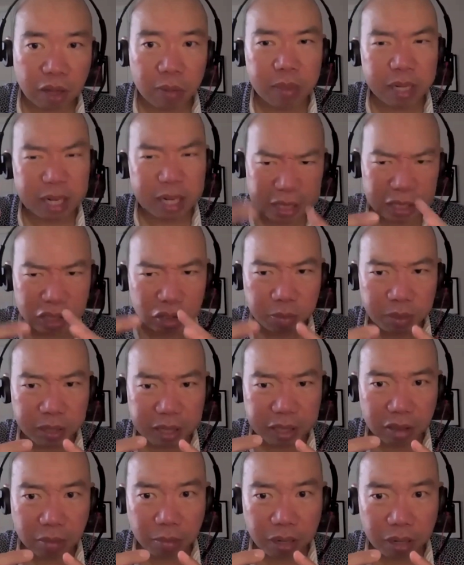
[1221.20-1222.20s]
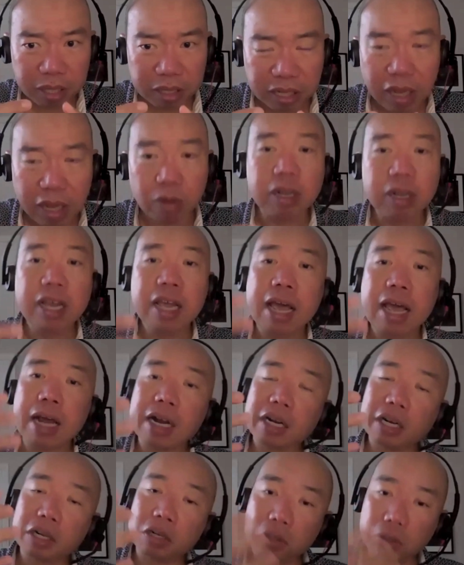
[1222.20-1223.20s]
it needs to begin to break down, and
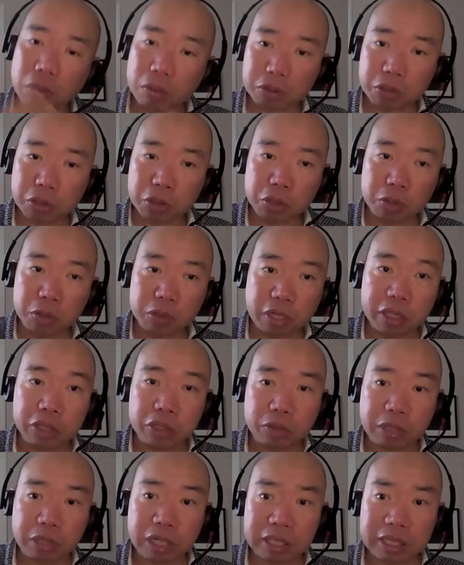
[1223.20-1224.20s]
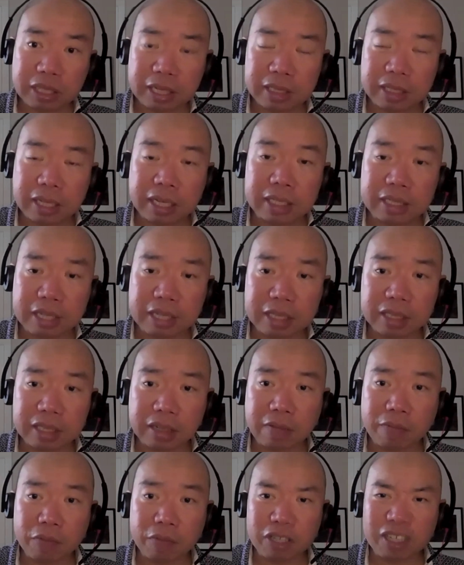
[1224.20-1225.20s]
then it goes into the
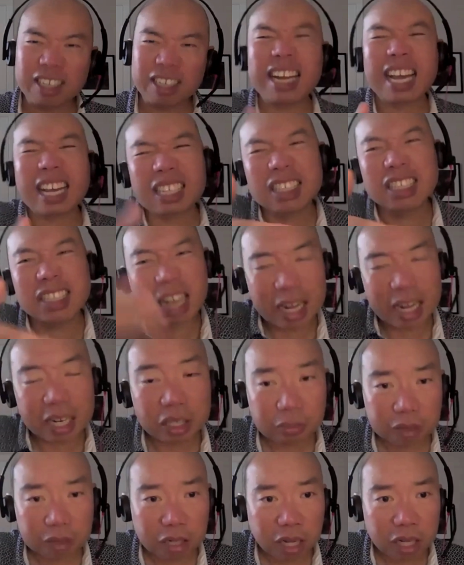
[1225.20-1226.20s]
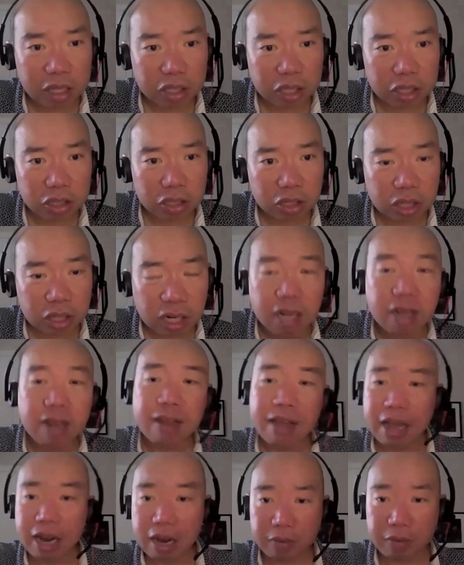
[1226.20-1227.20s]
intestine for the next stage of the digestion,
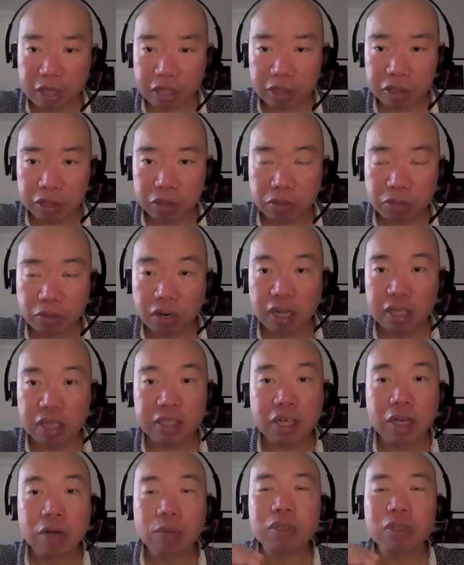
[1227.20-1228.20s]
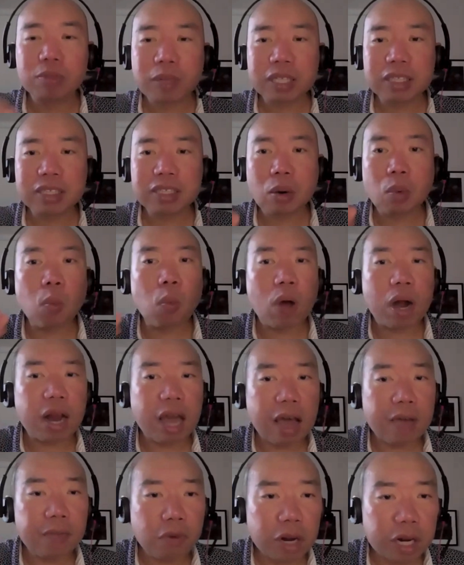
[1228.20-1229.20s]
and everything is neutralized. Which means that
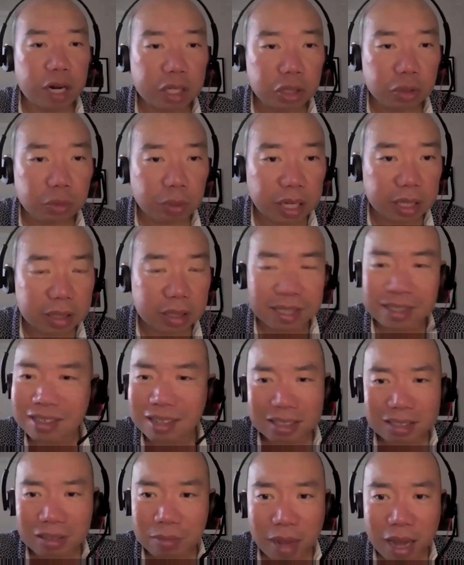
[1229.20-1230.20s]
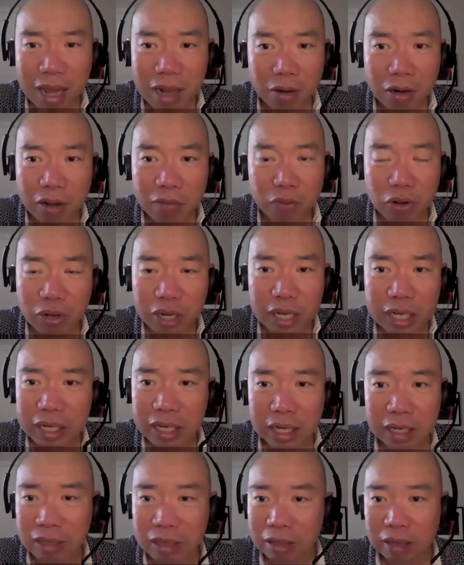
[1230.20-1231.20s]
whatever it is you eat, it doesn't matter if you're
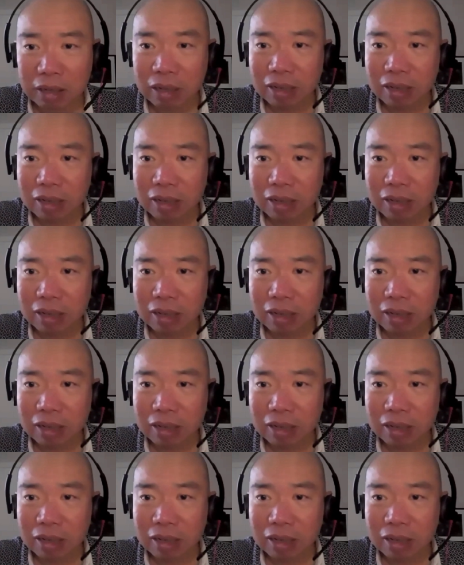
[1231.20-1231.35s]
eating,